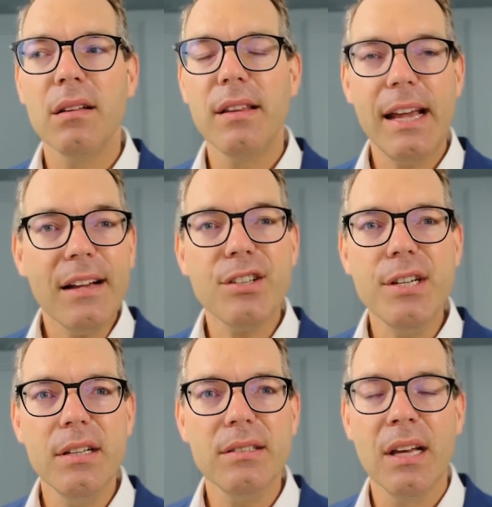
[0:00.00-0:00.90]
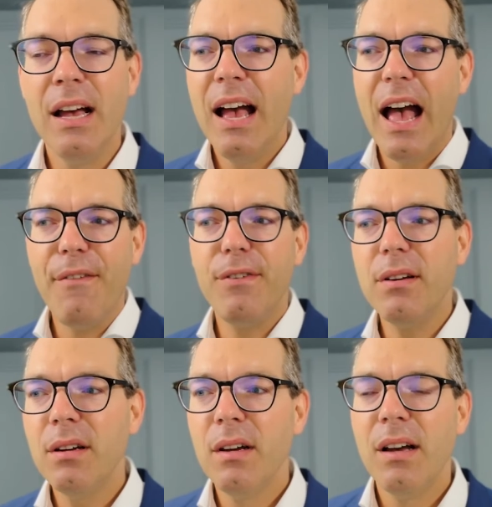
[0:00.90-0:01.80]
The action is have
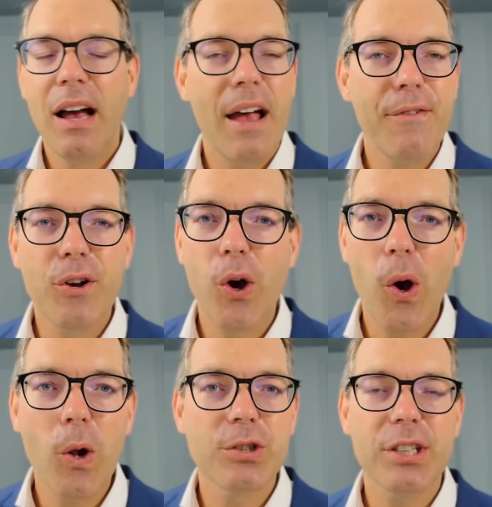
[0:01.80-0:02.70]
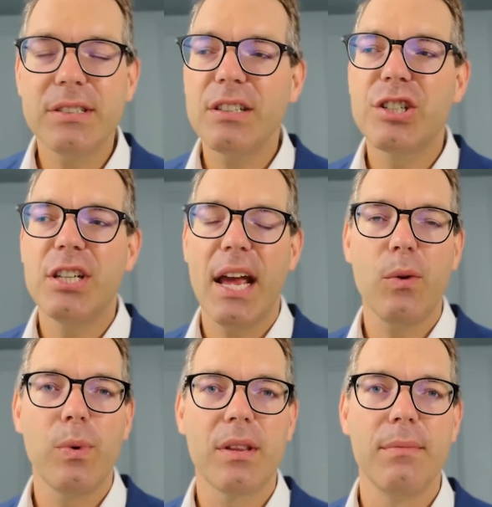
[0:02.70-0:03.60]
a call, just a
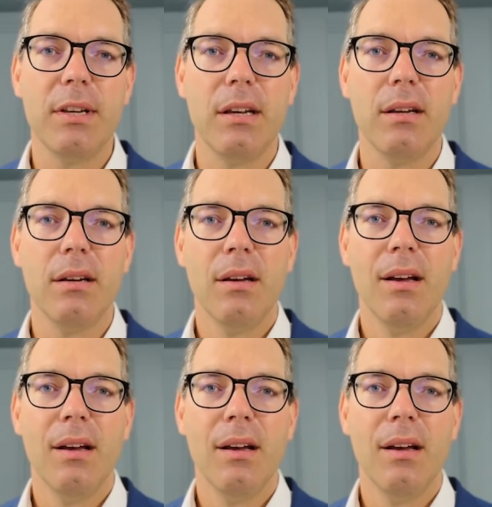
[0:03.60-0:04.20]
chat with me.